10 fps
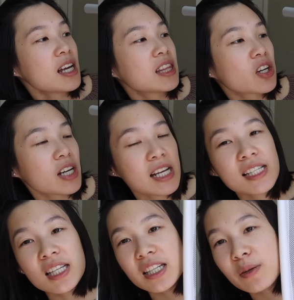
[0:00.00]
There
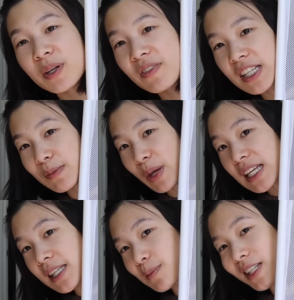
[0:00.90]
is a little bit of a
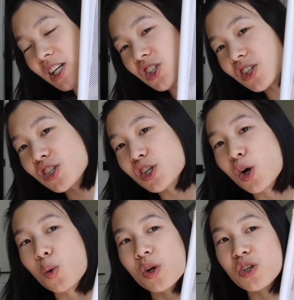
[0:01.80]
space limitation,
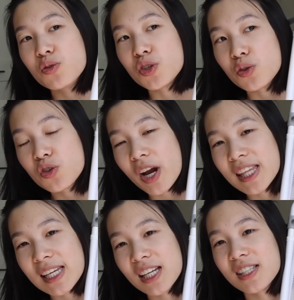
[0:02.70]
so when you do dry
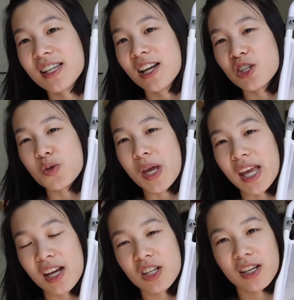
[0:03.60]
things, you
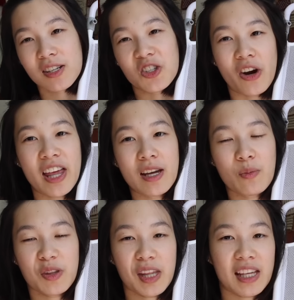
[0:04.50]
can't dry them
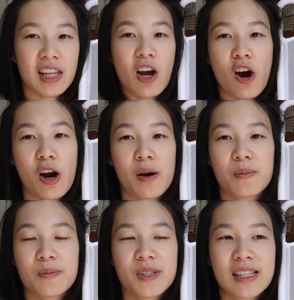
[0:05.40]
with like the
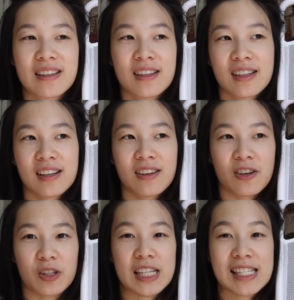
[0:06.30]
arms
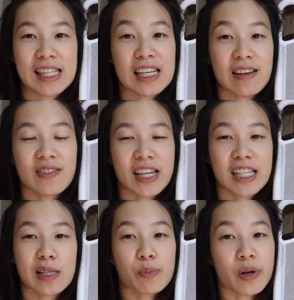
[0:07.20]
or the sleeves like
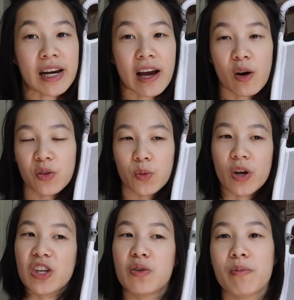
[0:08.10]
spread out the
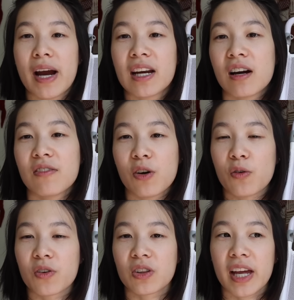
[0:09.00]
way you might have
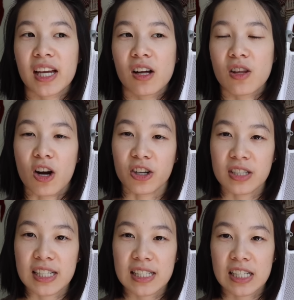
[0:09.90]
over like a longer
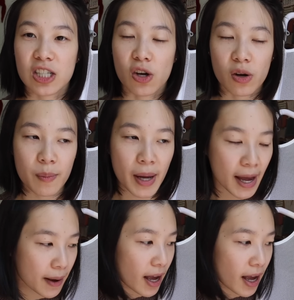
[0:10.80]
distance yoga mat.